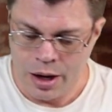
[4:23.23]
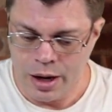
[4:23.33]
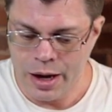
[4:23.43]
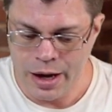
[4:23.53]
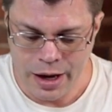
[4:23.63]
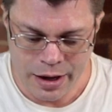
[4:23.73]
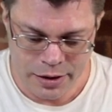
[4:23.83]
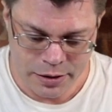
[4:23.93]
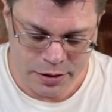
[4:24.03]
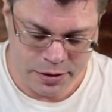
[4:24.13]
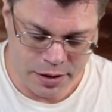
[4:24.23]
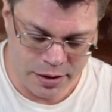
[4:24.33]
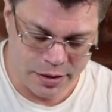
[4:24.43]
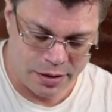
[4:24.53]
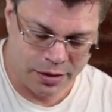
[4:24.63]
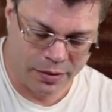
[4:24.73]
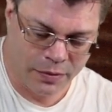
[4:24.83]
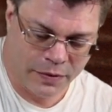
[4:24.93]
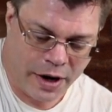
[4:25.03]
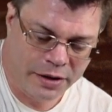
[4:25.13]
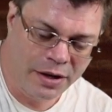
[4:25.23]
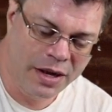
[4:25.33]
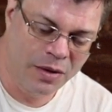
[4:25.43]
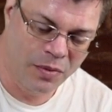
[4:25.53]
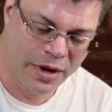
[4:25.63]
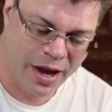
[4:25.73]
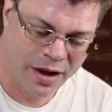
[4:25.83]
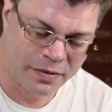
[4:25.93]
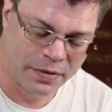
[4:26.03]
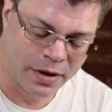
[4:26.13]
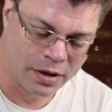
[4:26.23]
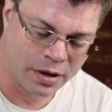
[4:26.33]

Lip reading: And finally, we have